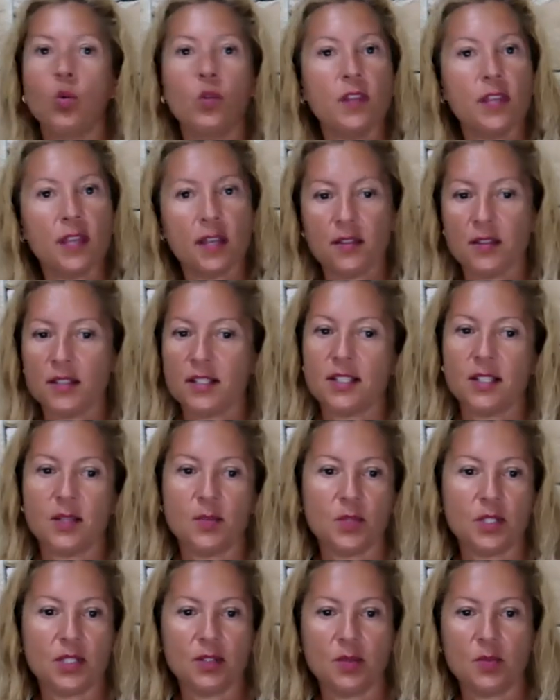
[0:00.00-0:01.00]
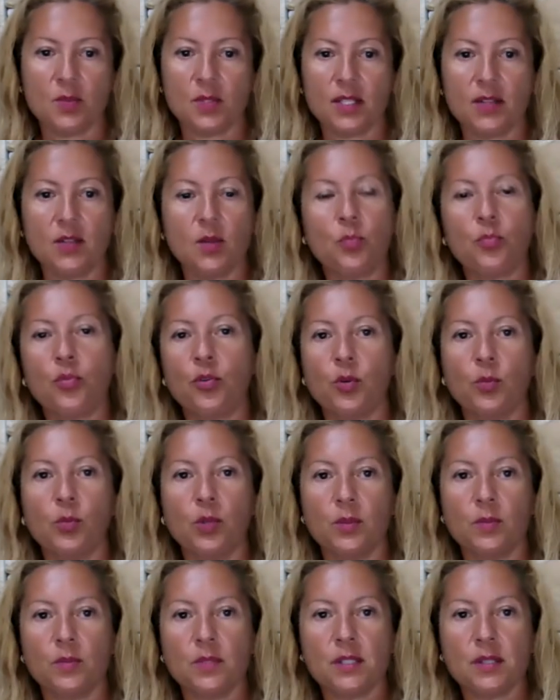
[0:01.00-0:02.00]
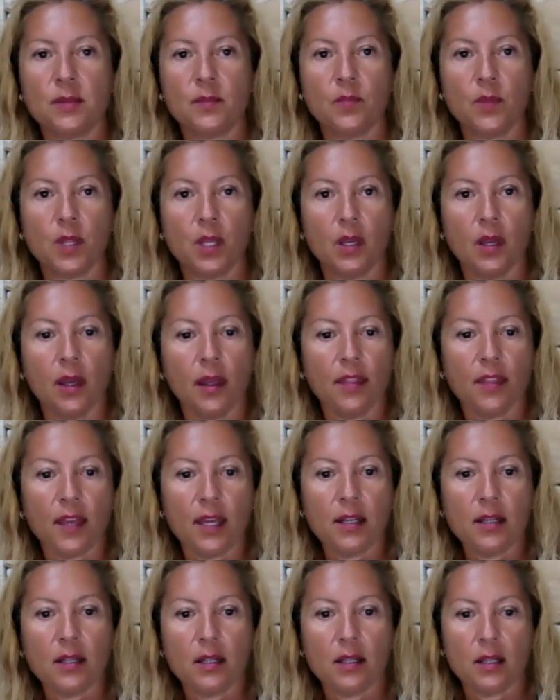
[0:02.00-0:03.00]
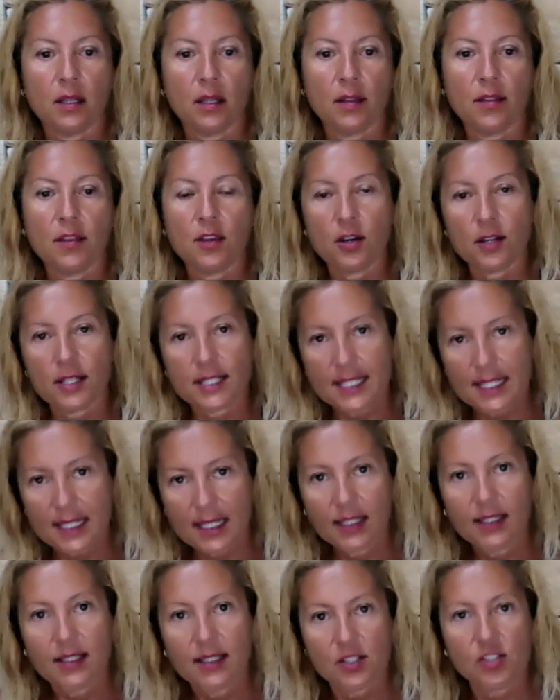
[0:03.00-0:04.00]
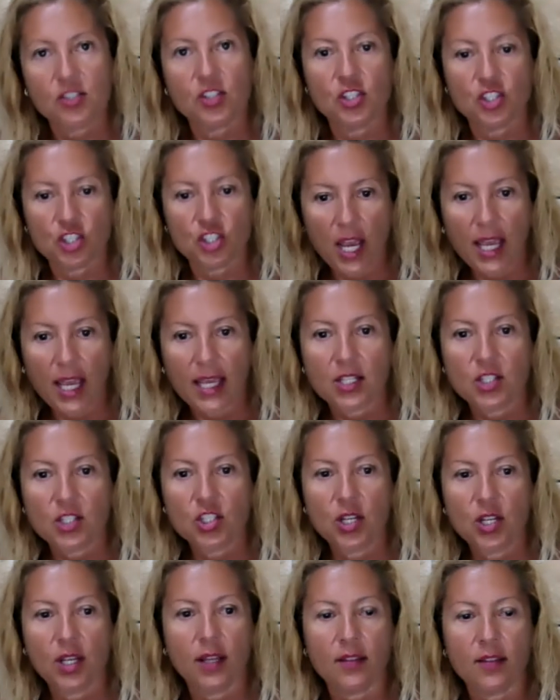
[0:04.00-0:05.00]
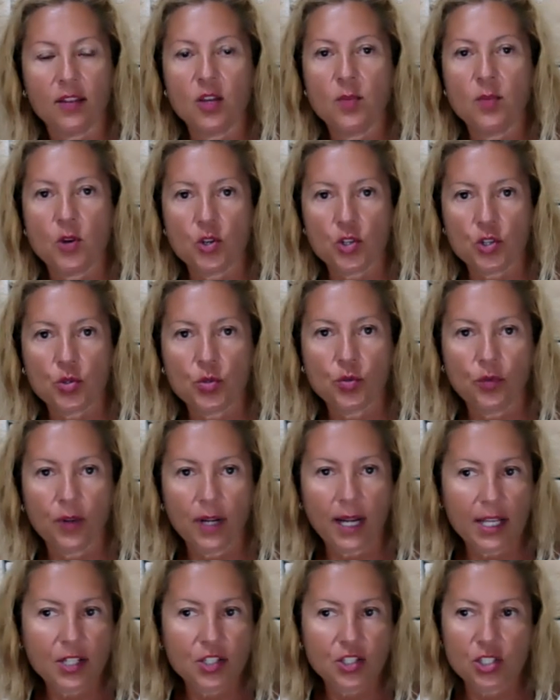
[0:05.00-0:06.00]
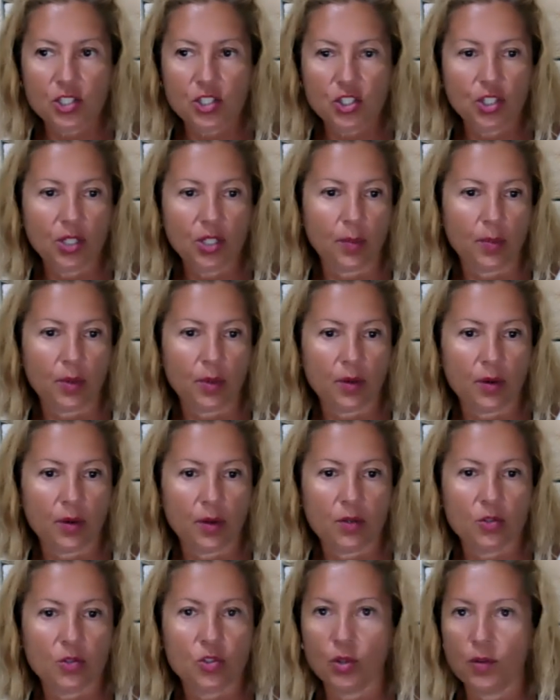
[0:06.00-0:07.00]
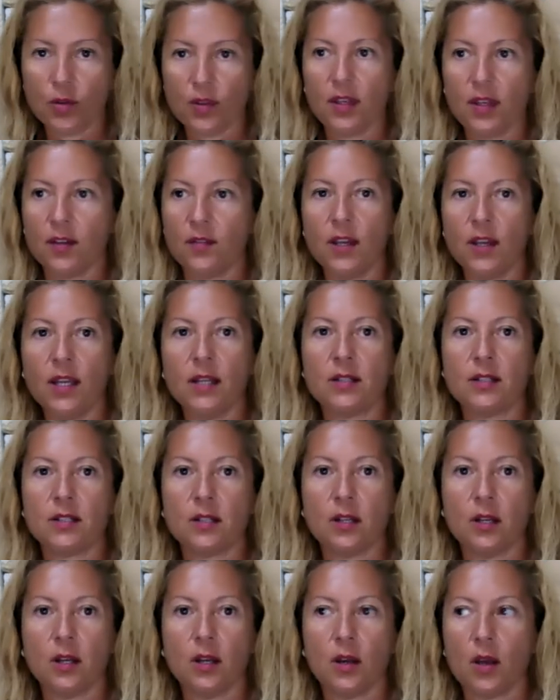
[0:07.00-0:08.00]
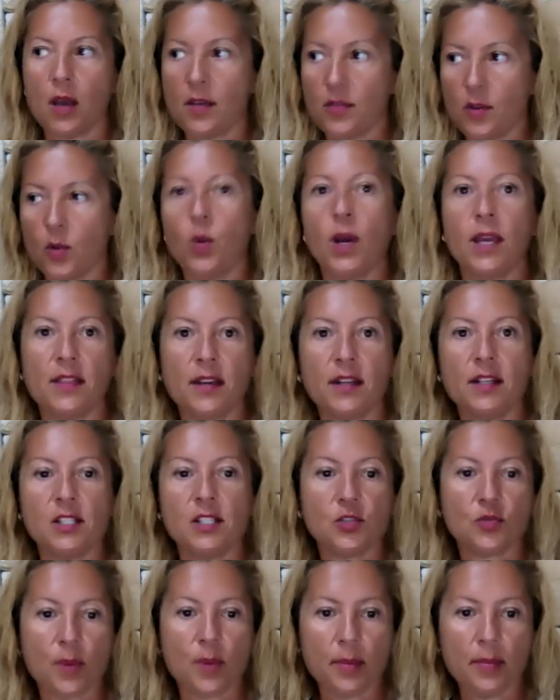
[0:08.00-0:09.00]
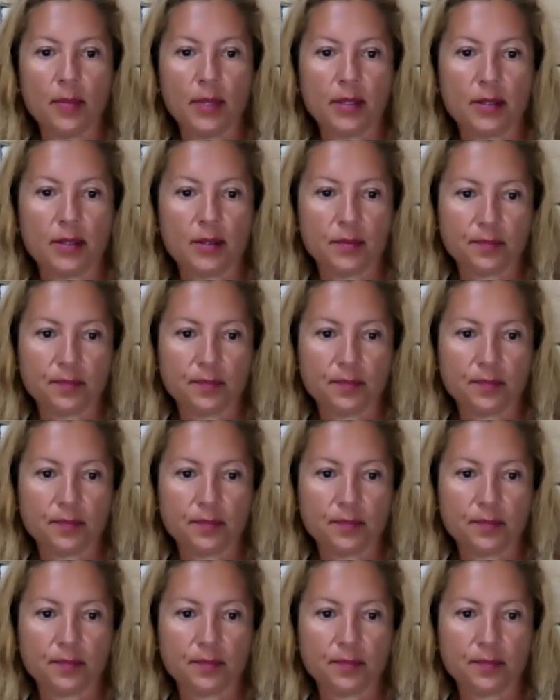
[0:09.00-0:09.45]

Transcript: the other symptoms and the problems, then the idea is to change the emotional relationship to the event and the way that it's remembered.